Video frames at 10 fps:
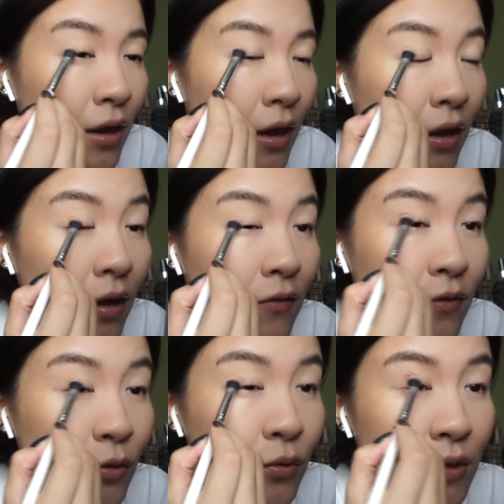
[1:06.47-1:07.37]
on our
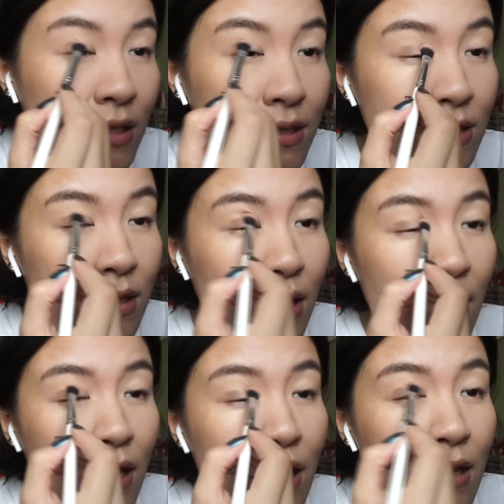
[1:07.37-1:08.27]
crease.
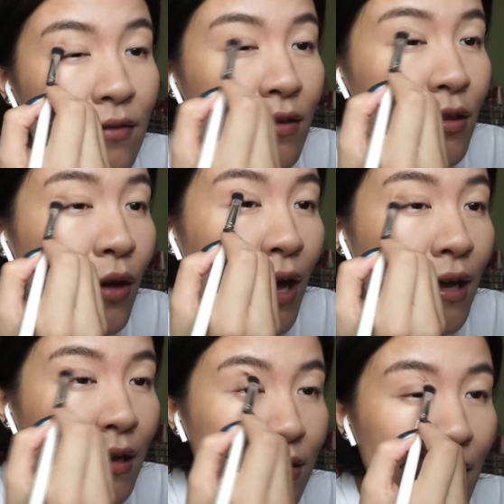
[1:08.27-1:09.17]
Even though I